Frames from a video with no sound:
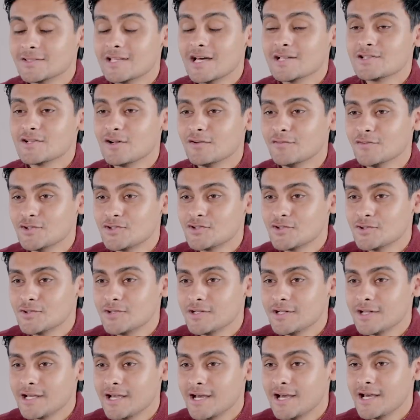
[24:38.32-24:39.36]
that's all for the show
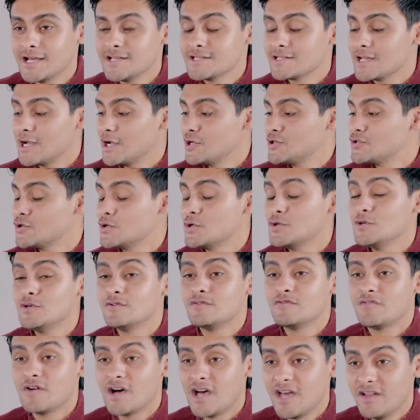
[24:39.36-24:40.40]
today, guys. I showed you
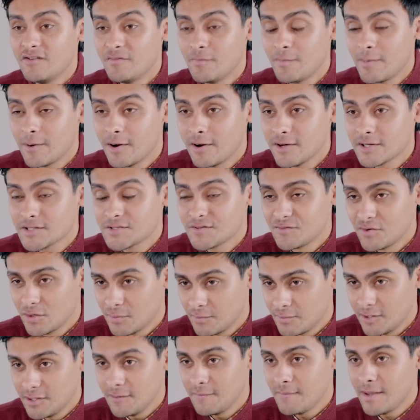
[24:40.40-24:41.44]
5 products
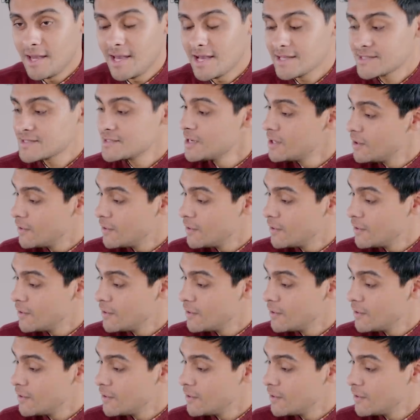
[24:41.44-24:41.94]
from Remax.